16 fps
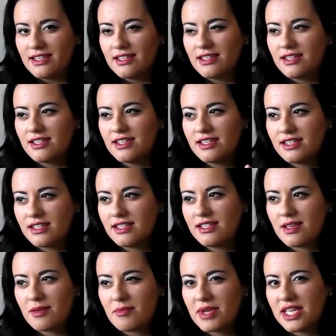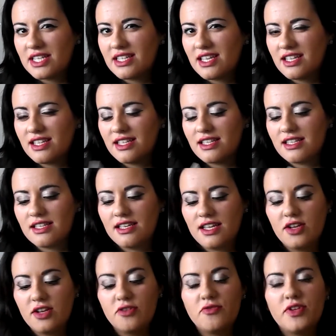Does that make
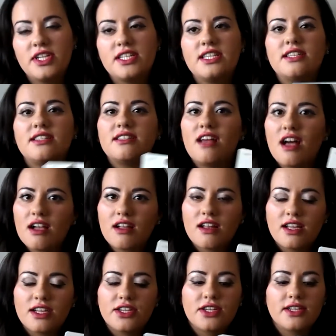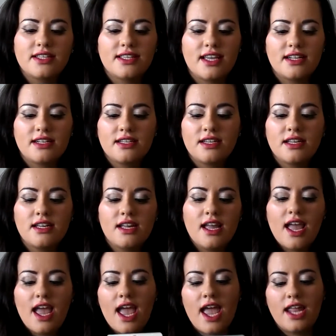sense? An infinity circle, I should have said.
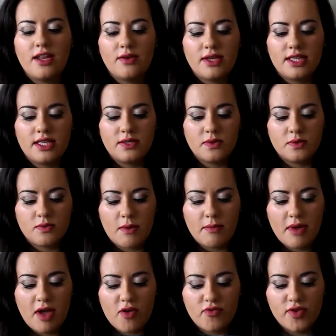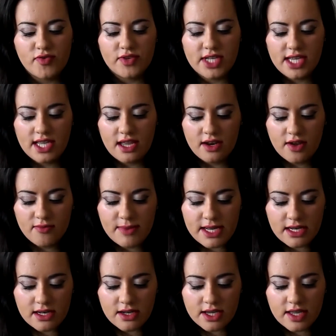Anyway, this was £1.50, and I've
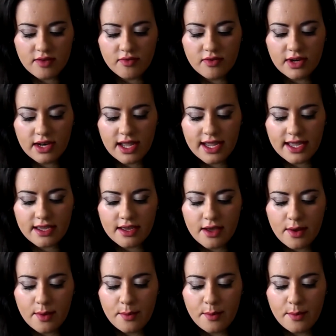been looking for like